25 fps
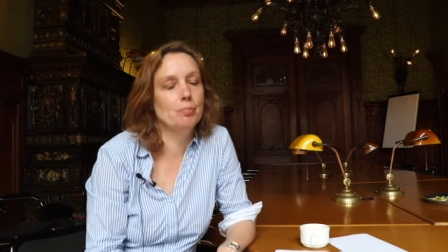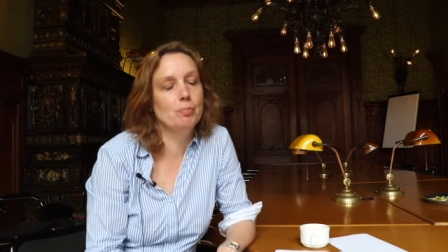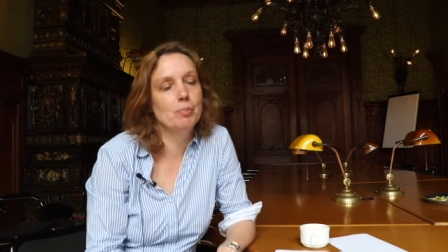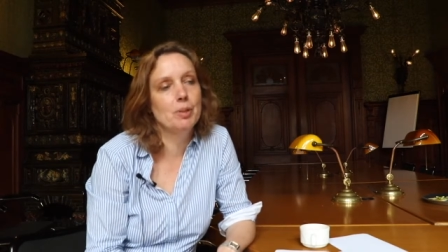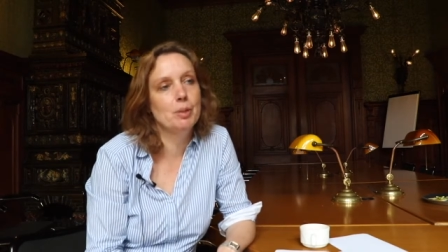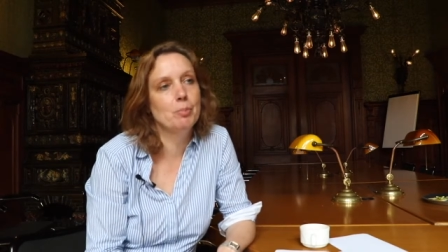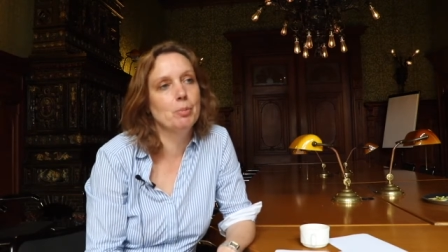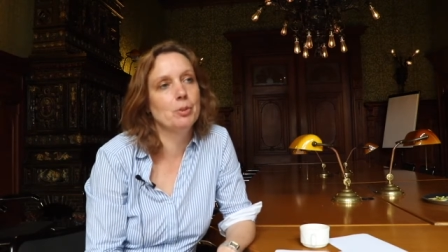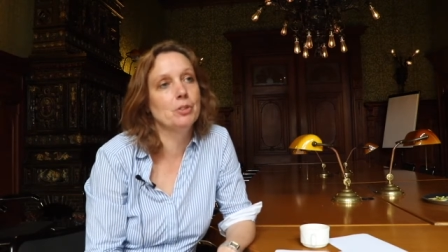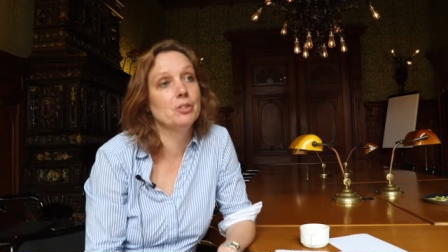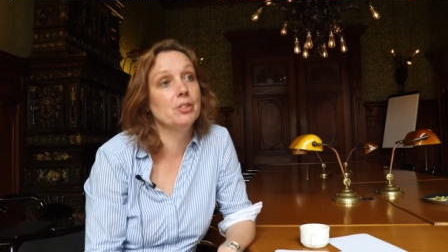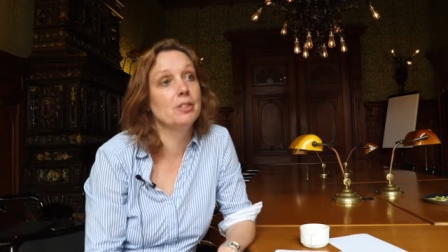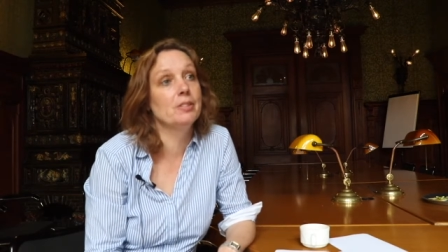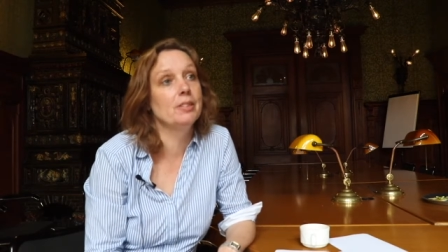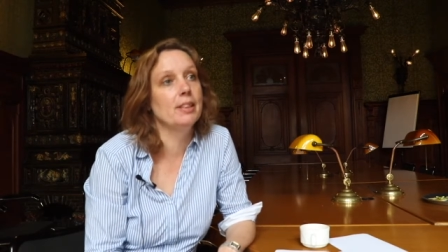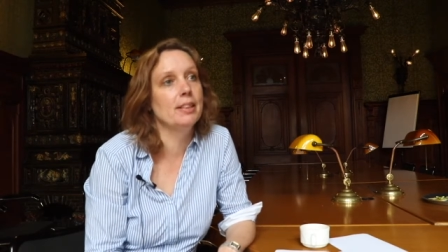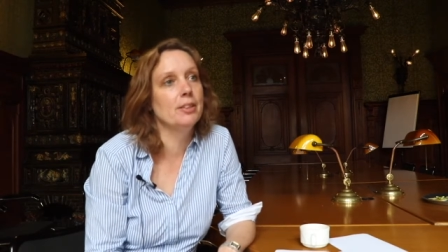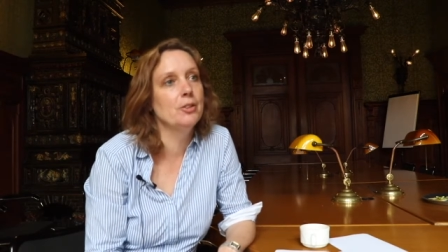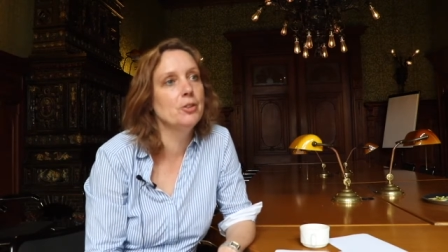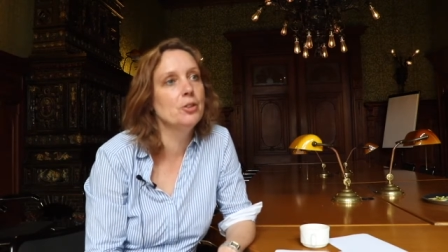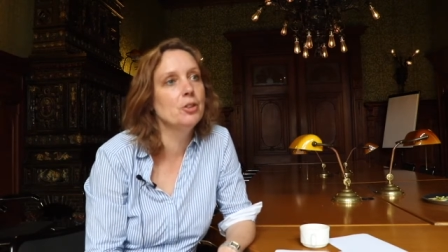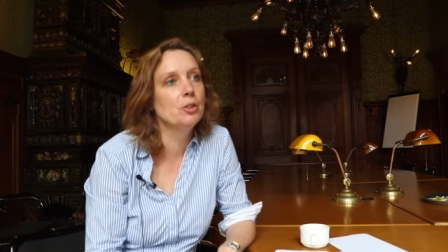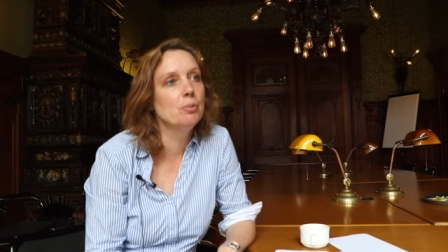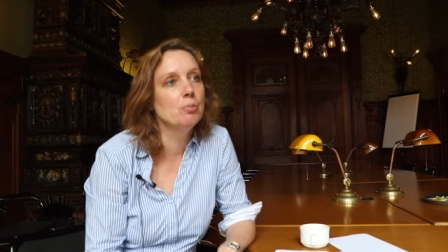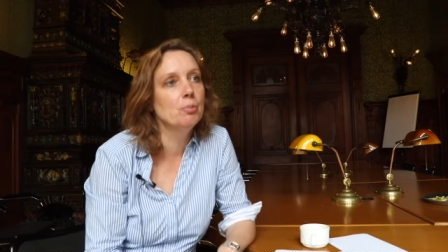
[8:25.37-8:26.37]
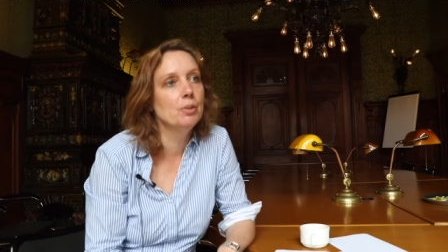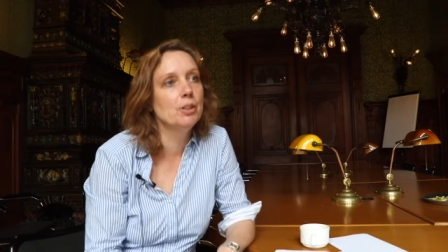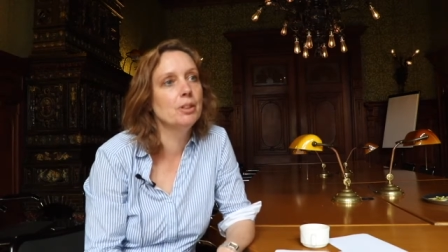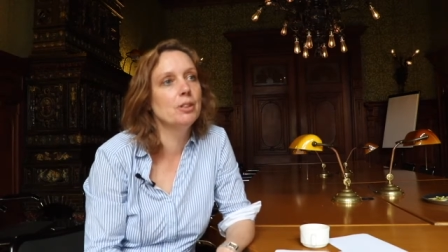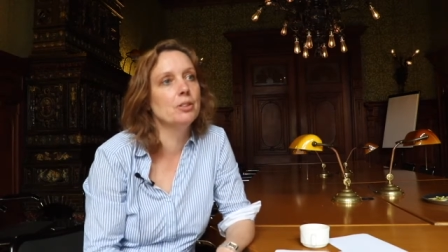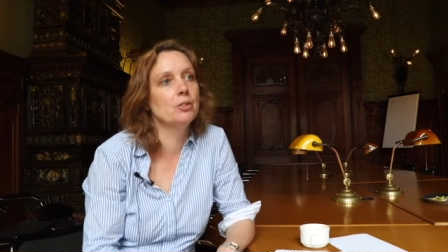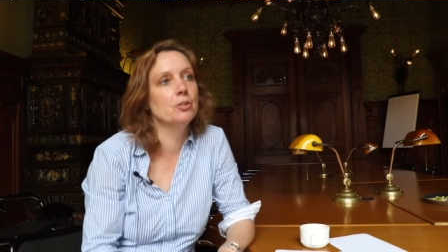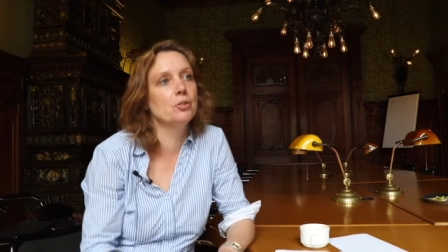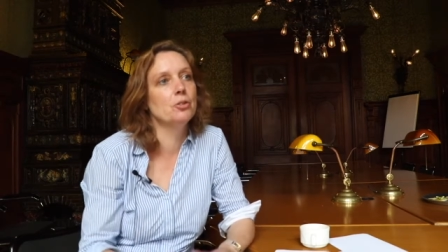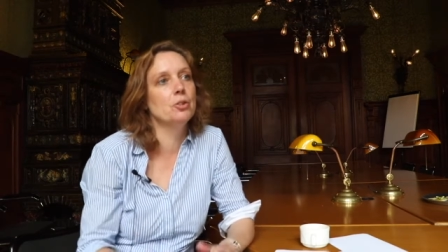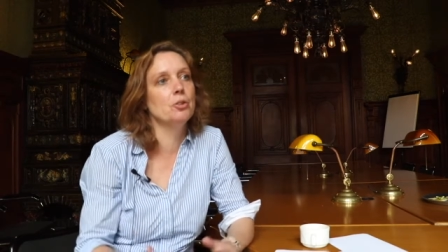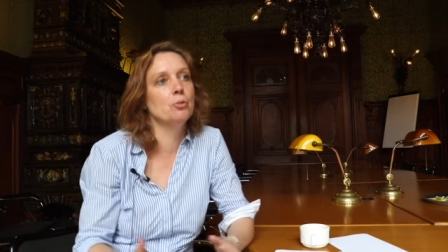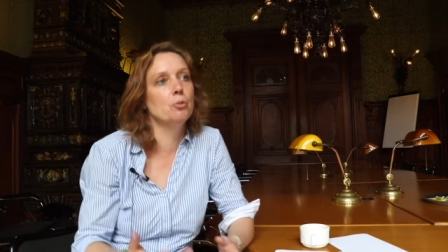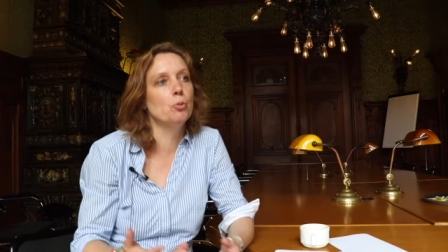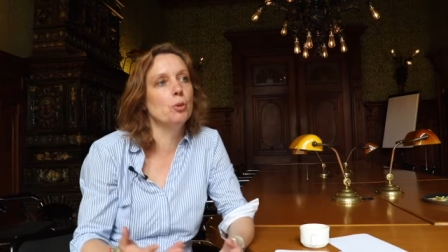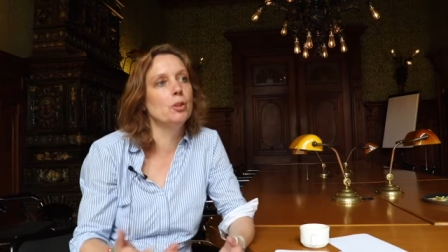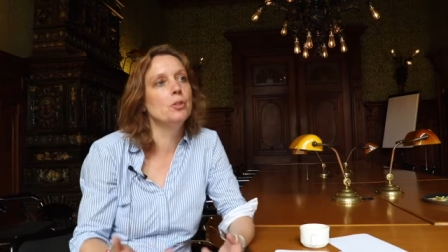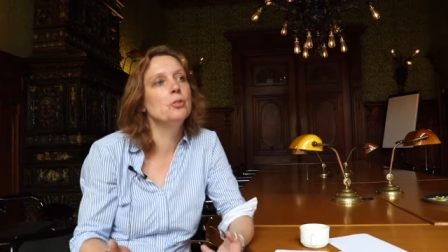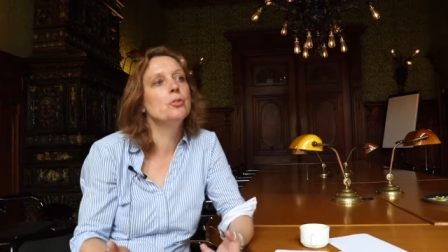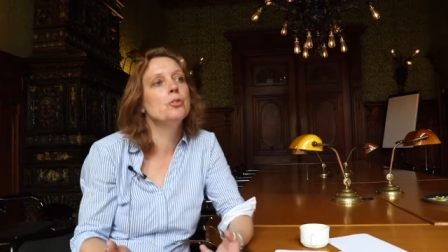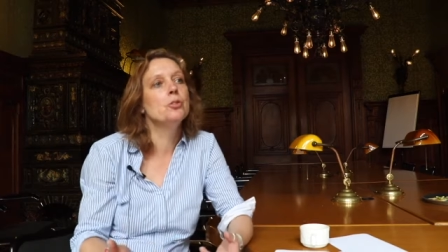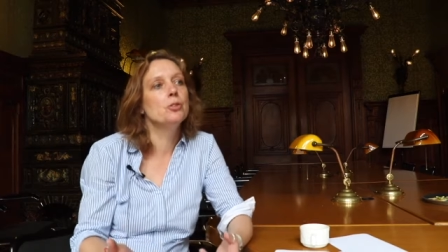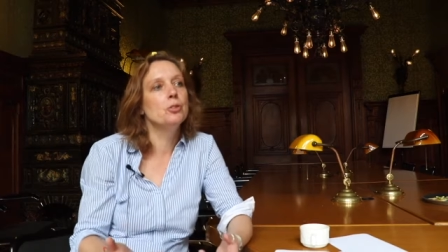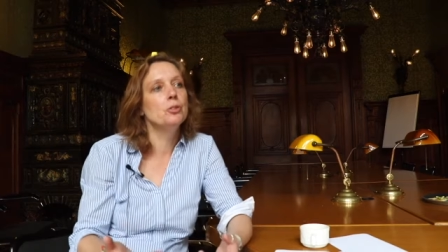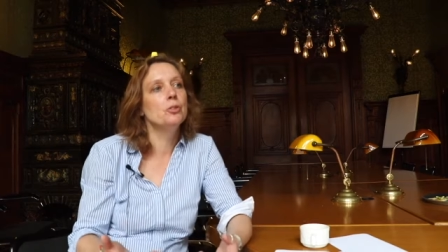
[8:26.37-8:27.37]
people's attention because you
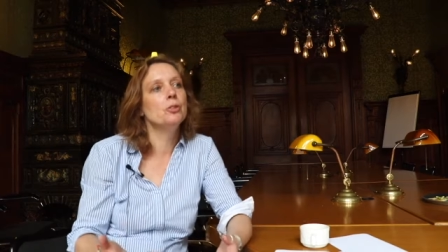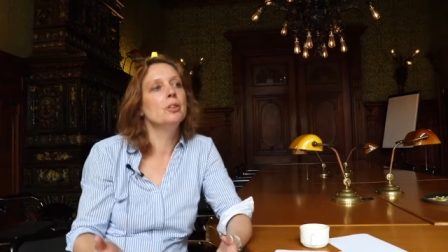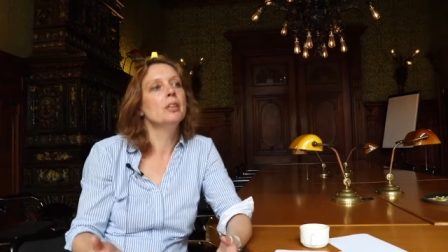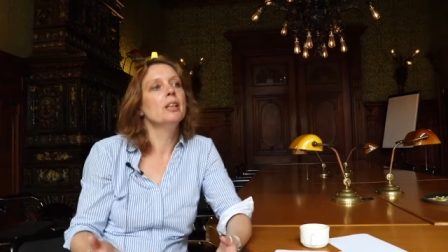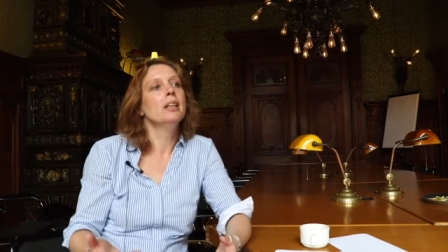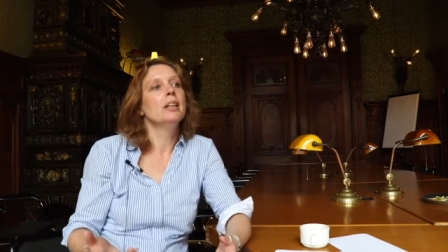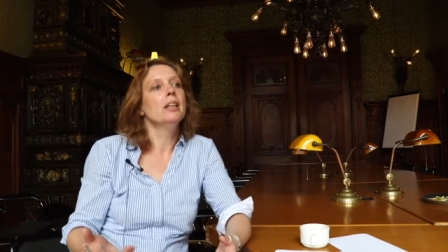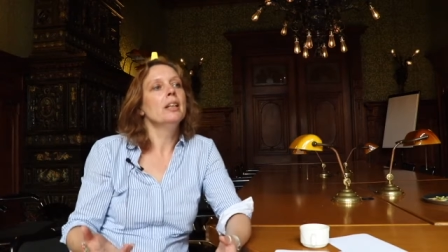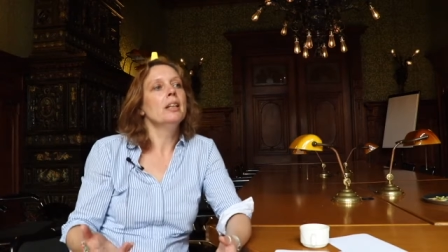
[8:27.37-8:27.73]
want to